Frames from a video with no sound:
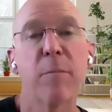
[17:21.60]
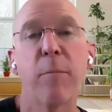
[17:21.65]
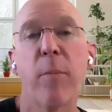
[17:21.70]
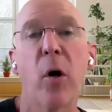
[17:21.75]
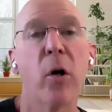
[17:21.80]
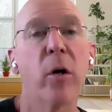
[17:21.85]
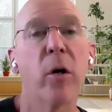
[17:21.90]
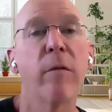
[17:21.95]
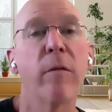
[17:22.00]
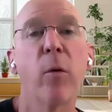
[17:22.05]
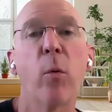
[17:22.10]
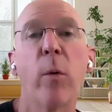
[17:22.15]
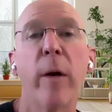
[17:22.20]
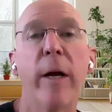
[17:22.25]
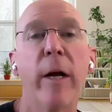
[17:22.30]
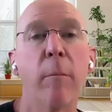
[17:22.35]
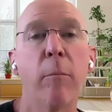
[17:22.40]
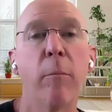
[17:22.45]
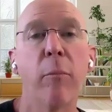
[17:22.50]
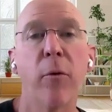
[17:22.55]
and that's part of the
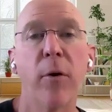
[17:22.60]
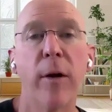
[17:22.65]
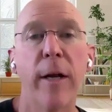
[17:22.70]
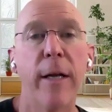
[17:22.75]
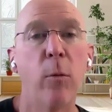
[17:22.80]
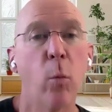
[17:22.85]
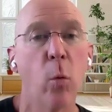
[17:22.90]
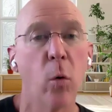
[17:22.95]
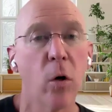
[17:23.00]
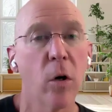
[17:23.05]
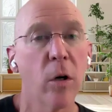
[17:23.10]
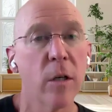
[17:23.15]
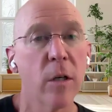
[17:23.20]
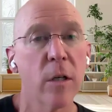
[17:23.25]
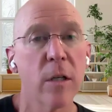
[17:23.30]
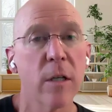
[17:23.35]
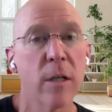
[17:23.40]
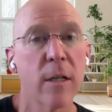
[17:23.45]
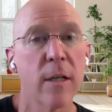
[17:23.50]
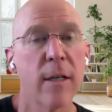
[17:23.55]
way our brain
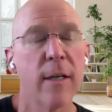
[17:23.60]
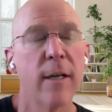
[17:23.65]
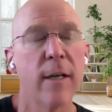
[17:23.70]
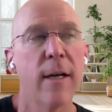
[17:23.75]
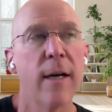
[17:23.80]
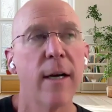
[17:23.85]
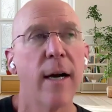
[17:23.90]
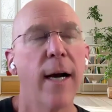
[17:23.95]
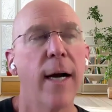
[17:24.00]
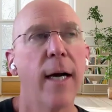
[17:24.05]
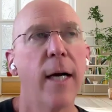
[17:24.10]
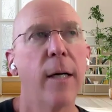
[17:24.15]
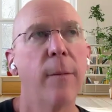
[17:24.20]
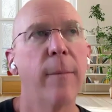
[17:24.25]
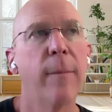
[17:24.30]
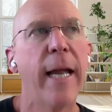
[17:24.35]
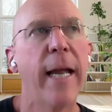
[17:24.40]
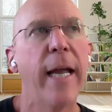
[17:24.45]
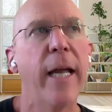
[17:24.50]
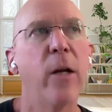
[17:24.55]
works.
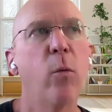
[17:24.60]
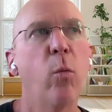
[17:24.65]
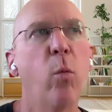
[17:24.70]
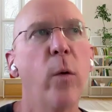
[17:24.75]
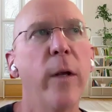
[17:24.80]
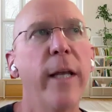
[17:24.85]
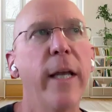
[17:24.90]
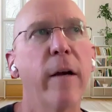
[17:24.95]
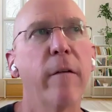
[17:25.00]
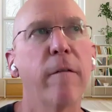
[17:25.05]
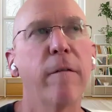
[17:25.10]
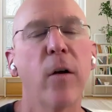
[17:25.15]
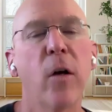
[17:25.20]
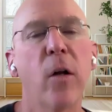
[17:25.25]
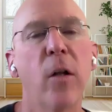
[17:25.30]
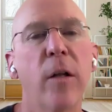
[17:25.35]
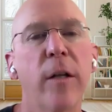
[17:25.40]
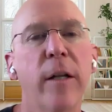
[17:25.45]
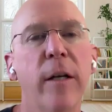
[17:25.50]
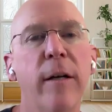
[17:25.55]
And we have
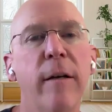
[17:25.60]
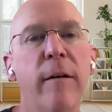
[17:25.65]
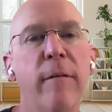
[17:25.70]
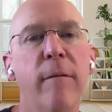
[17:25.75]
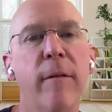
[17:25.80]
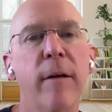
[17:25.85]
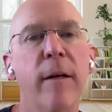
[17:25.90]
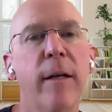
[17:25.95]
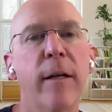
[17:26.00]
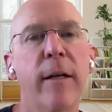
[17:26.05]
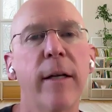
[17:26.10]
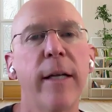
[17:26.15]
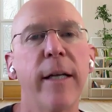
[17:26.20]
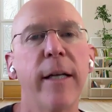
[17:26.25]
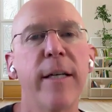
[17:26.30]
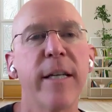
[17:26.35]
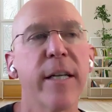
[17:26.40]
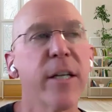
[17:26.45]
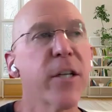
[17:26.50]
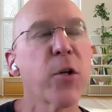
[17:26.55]
fallen
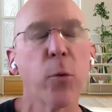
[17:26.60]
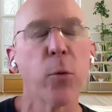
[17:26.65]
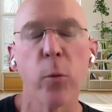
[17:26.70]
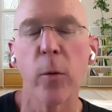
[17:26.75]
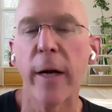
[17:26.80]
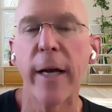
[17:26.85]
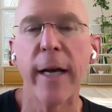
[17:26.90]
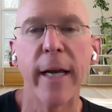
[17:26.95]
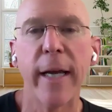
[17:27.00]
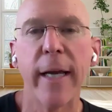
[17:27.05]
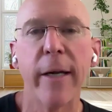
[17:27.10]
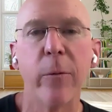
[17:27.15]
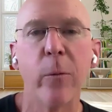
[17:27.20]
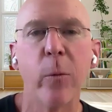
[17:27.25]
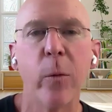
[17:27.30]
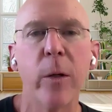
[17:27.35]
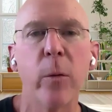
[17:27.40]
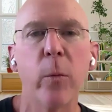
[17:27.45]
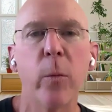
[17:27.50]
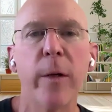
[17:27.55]
in
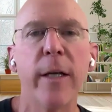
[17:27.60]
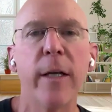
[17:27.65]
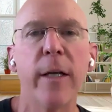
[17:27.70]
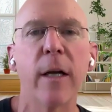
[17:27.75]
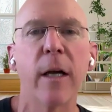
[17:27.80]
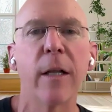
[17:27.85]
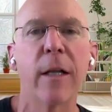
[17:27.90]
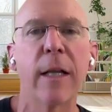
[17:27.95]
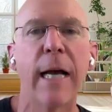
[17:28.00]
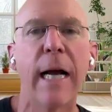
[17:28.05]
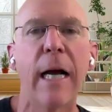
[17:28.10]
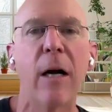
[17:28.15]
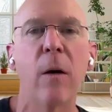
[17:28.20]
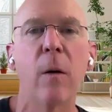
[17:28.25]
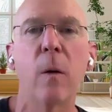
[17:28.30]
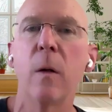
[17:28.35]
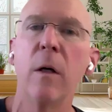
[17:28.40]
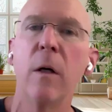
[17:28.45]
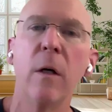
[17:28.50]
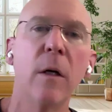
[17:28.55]
disarray when we
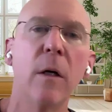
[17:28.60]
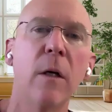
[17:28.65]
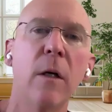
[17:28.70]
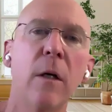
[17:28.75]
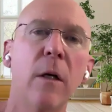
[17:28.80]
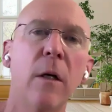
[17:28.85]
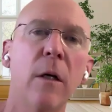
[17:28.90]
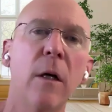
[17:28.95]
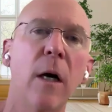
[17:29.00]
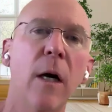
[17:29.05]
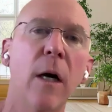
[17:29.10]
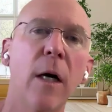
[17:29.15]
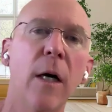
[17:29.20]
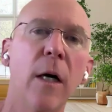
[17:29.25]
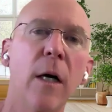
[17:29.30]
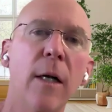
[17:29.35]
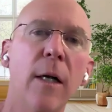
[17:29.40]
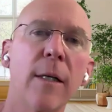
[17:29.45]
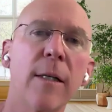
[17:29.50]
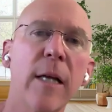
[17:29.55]
allow
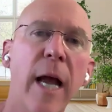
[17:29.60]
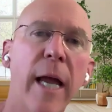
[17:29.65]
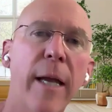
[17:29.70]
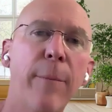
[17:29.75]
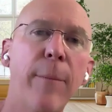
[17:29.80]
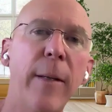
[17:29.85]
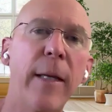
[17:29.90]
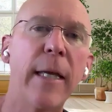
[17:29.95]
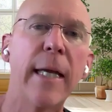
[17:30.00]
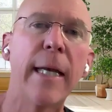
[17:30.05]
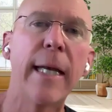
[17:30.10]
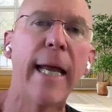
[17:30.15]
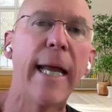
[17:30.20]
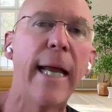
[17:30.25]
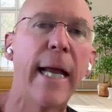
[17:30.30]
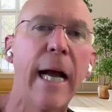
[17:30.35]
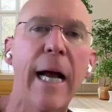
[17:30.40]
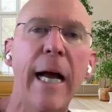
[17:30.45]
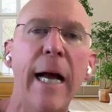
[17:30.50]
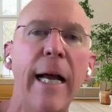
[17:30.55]
typing and
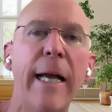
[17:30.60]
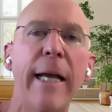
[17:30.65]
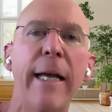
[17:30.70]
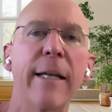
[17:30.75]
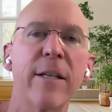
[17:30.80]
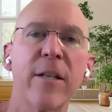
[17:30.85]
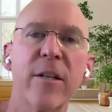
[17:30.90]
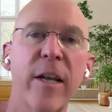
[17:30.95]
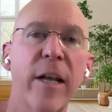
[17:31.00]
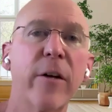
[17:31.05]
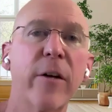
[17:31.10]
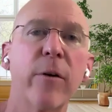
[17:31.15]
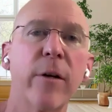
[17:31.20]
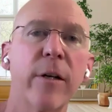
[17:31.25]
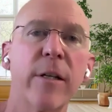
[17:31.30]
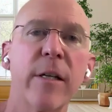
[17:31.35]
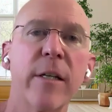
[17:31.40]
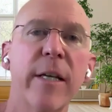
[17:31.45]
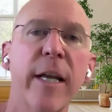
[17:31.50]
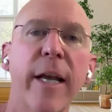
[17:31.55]
AI, et
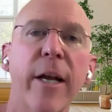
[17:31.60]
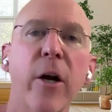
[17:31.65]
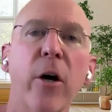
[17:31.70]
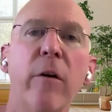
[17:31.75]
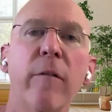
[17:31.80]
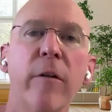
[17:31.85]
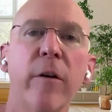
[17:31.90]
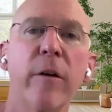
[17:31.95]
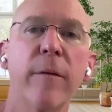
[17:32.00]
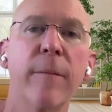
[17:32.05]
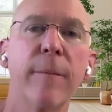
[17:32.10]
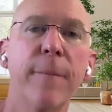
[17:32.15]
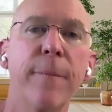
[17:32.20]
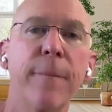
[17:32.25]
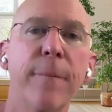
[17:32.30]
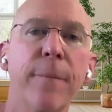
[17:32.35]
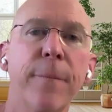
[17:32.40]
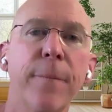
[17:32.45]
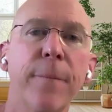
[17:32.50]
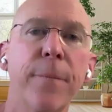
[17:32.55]
cetera, to take over.
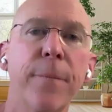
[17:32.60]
